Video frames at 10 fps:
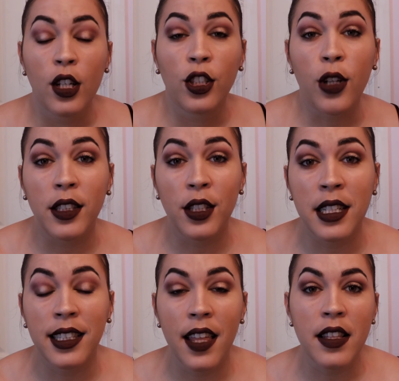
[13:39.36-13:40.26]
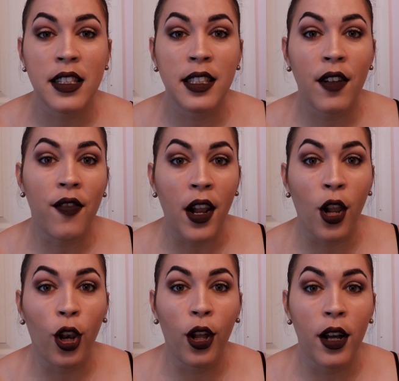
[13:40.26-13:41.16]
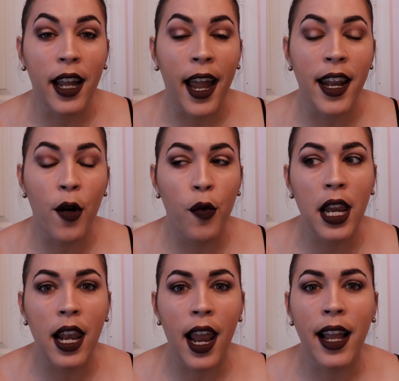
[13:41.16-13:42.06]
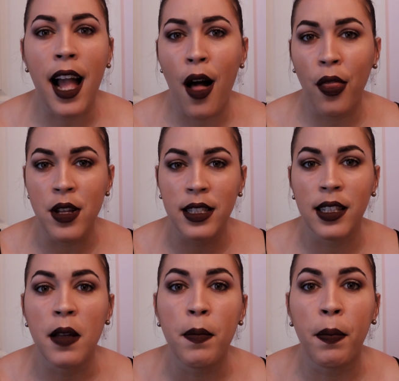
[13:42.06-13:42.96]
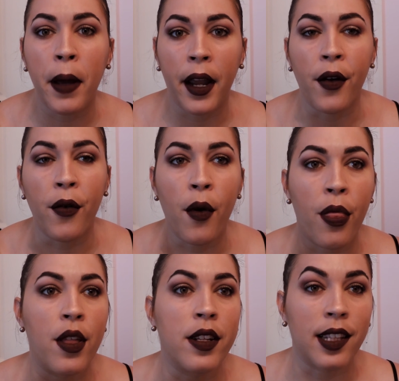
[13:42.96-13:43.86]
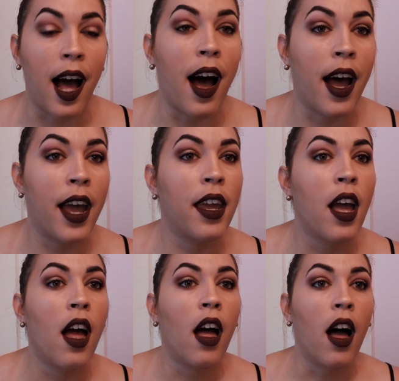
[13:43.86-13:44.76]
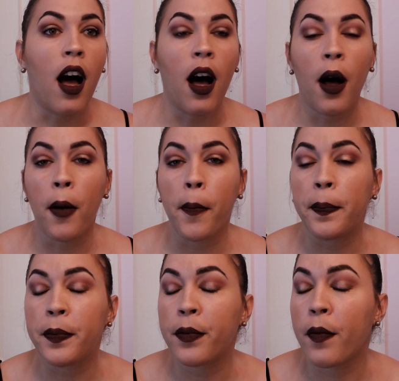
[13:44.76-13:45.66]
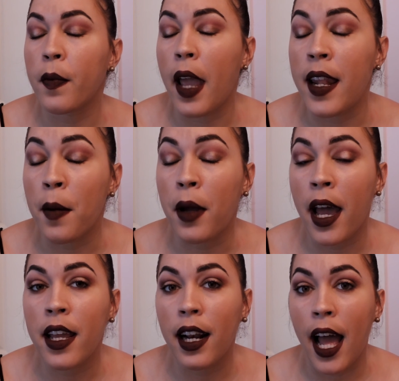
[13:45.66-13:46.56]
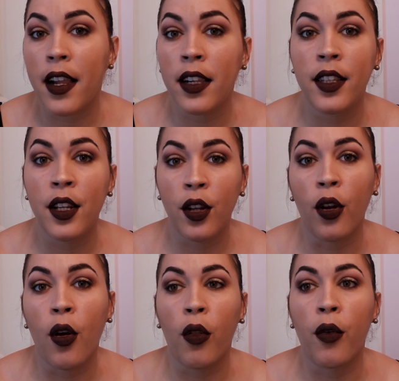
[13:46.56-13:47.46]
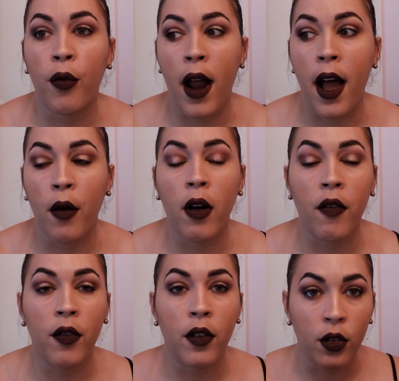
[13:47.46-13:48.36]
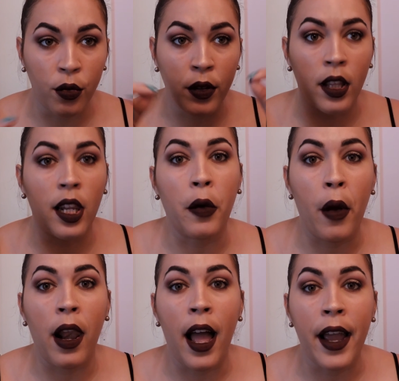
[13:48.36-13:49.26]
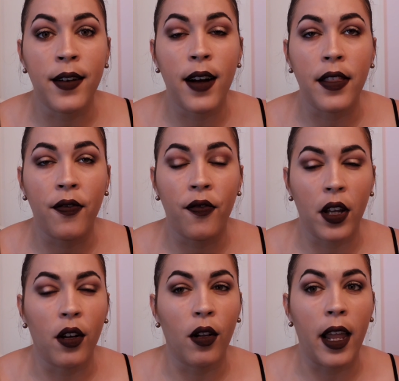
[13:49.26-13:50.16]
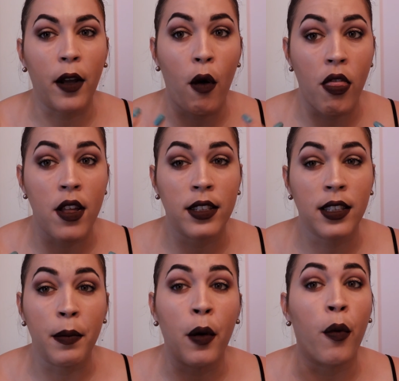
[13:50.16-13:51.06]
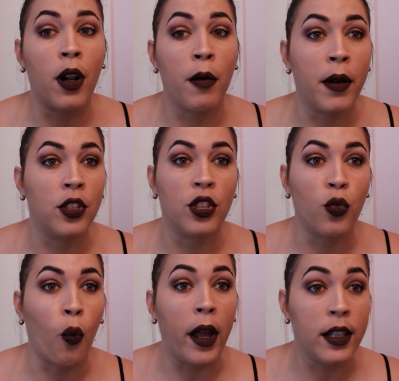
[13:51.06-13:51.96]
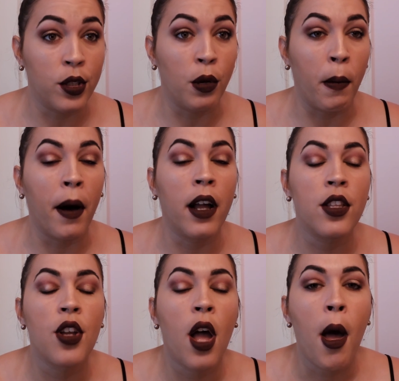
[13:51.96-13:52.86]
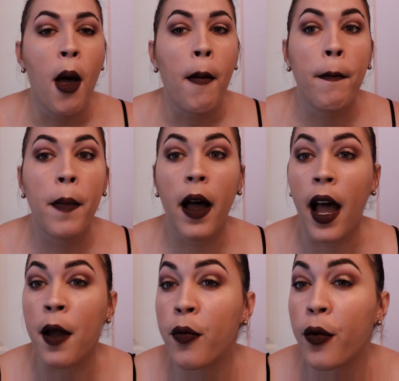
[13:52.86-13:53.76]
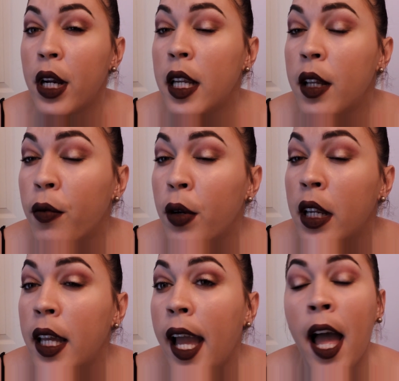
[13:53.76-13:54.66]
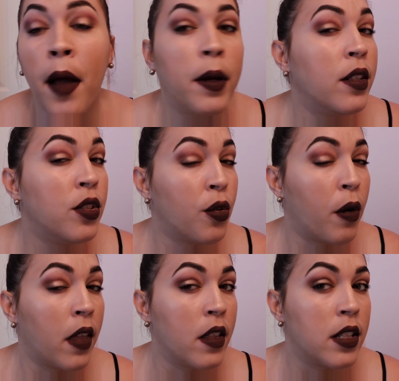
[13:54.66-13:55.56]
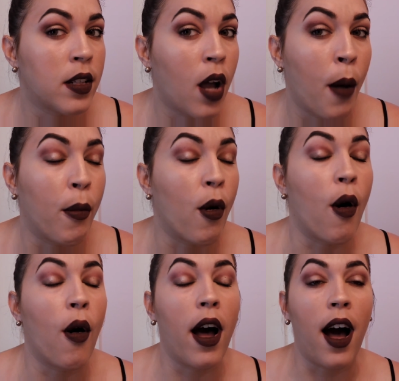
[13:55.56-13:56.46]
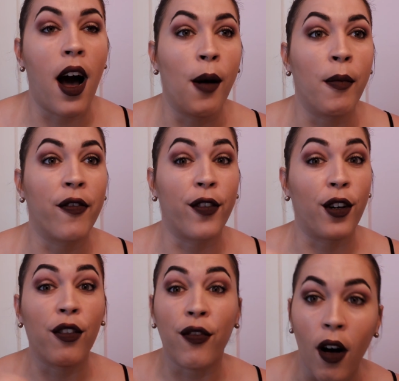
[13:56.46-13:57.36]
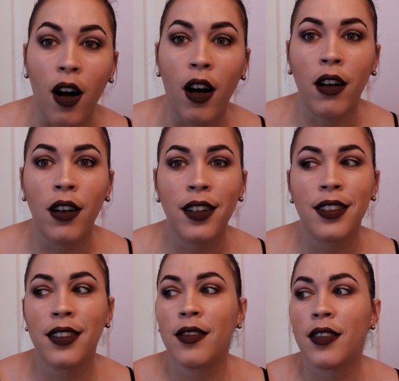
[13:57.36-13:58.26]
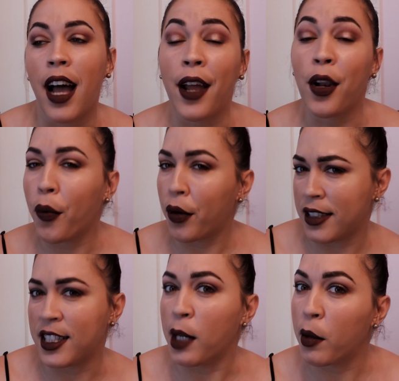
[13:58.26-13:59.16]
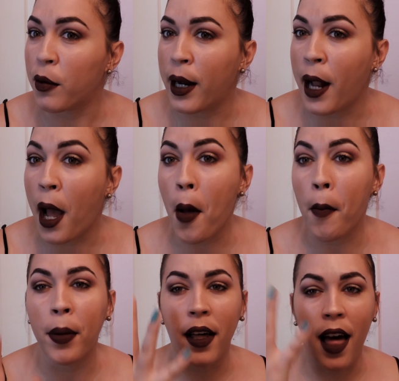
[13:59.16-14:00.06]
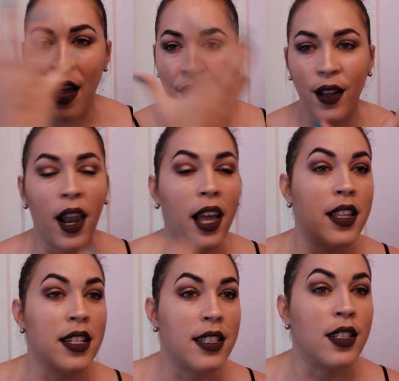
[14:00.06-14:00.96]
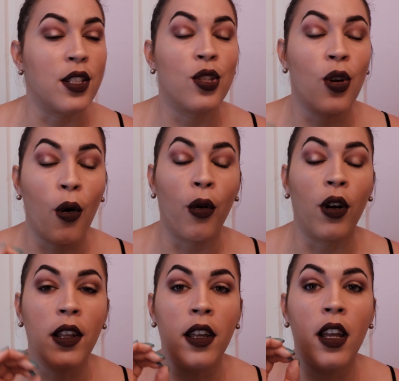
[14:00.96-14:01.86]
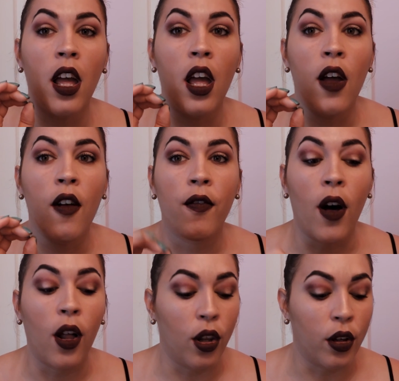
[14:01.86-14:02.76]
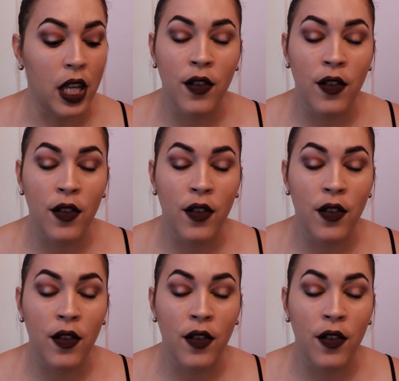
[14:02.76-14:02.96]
So as you can see, this is the final look. And I really like how this lip paired with this eye. And I'm kind of glad I didn't go the route of doing the liquid liner. I feel like with this lip it would have been just way too much. But I'm really am enjoying this combo. For fall, I know we're in summer right now, but I feel like this is a totally fall look.